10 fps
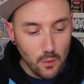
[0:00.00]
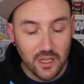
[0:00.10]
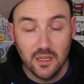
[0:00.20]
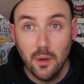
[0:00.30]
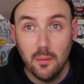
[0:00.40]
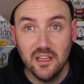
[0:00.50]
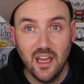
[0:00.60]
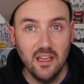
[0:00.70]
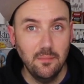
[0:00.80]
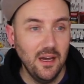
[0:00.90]
We're going to pop the
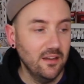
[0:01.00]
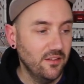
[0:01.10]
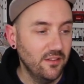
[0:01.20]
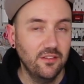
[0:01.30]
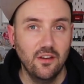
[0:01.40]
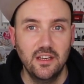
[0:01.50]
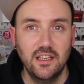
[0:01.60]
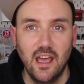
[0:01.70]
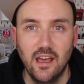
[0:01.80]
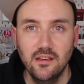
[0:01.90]
cake back to the side
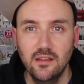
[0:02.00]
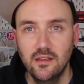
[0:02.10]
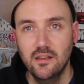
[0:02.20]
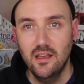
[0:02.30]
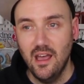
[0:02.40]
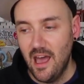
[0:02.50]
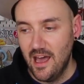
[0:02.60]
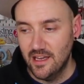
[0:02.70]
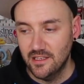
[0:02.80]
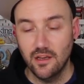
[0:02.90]
again,
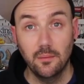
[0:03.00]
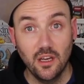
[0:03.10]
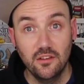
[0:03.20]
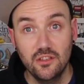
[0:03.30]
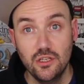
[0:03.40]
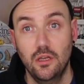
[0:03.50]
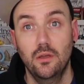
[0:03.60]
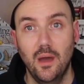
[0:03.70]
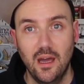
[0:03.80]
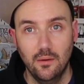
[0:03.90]
and I'm going to show
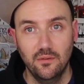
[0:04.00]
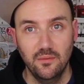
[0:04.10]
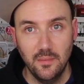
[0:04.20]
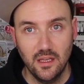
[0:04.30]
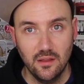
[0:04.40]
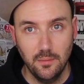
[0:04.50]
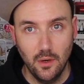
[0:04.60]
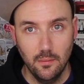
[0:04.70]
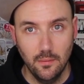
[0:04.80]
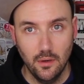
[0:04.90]
you how to make the
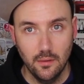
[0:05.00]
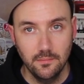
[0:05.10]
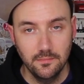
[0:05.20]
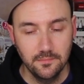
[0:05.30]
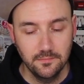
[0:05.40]
pom-pom.